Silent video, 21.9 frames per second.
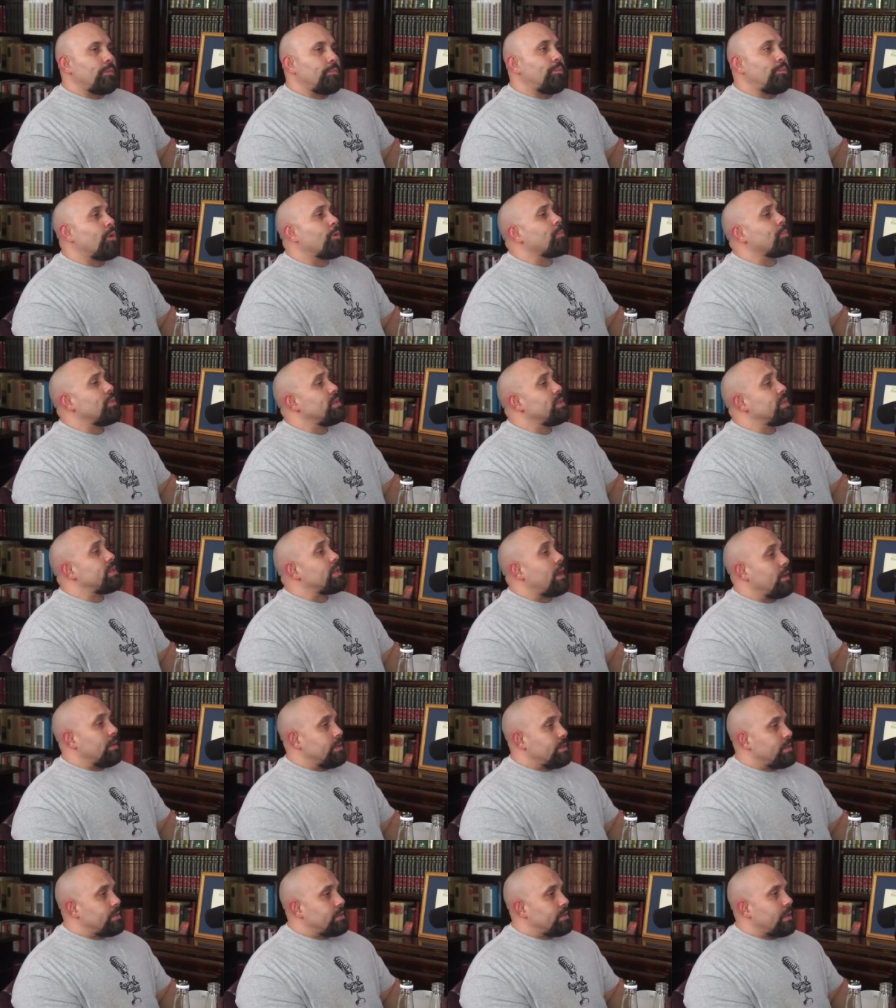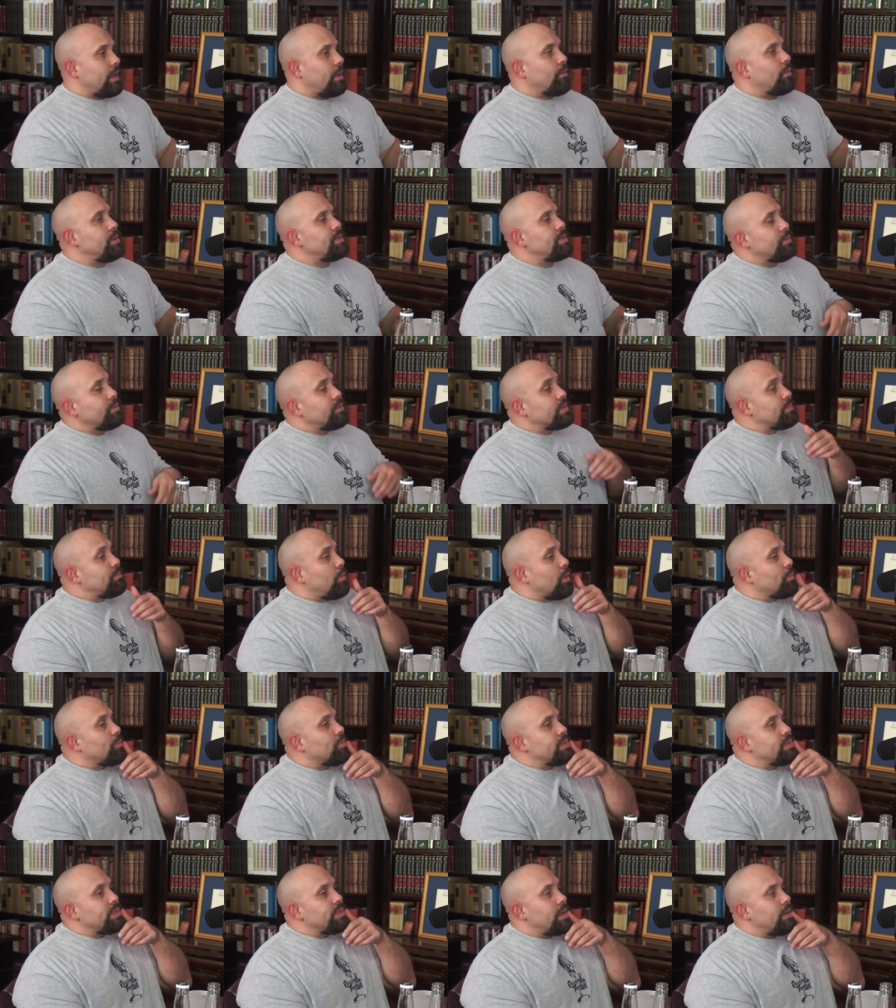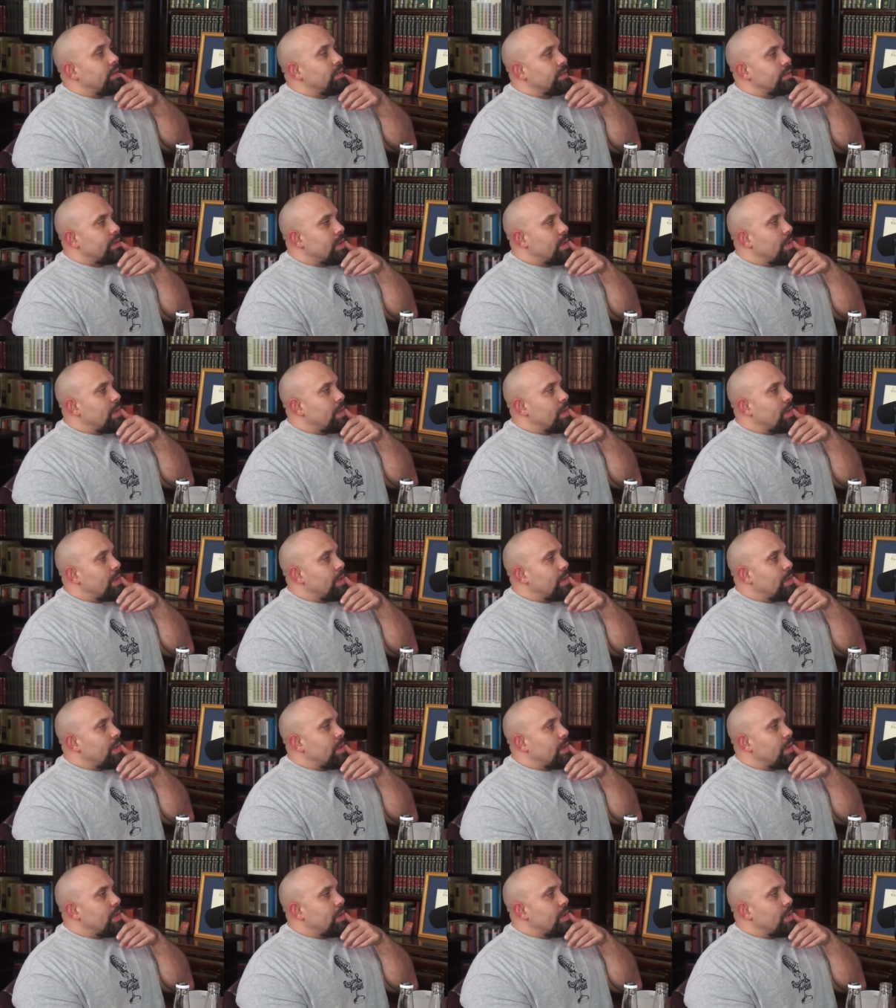more precise. I wish he was more precise.